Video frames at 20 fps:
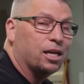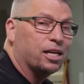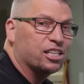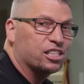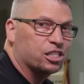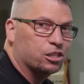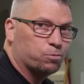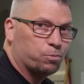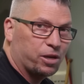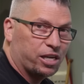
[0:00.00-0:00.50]

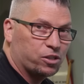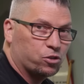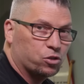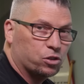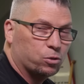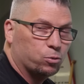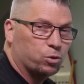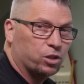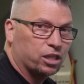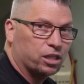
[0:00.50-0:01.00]

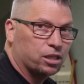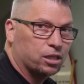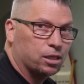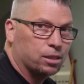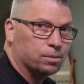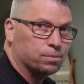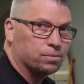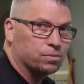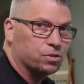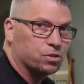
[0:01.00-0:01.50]
especially when it
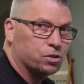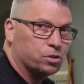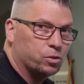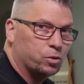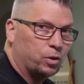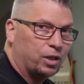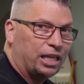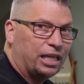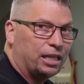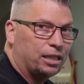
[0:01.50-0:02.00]
comes
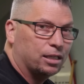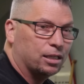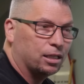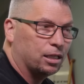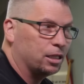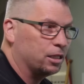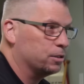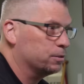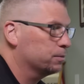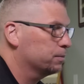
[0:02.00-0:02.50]
to
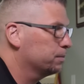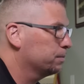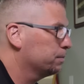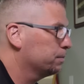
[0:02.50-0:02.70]
Inconel.